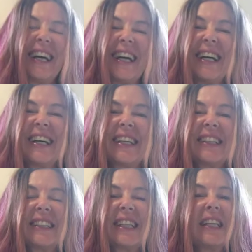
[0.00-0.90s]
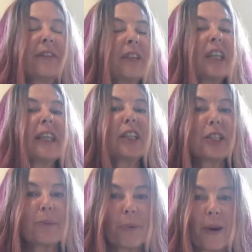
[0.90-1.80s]
uh, even a little
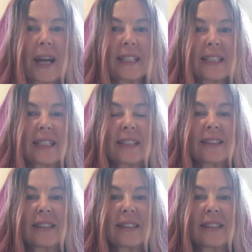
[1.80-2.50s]
depressed.